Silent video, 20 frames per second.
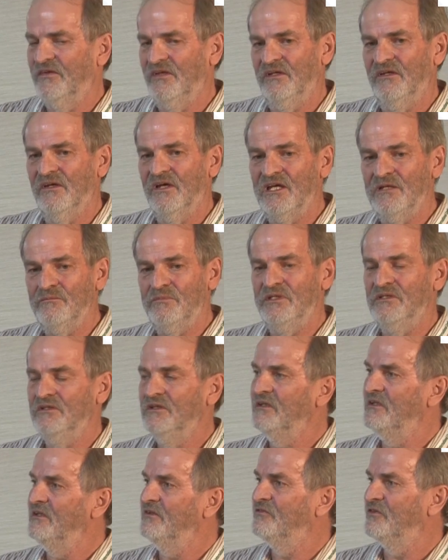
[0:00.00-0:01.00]
the
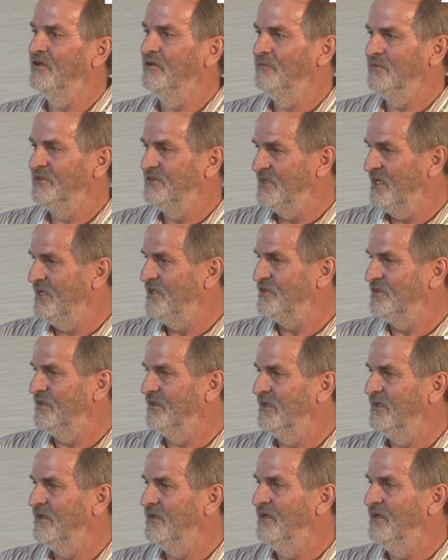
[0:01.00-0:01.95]
ABE fermentation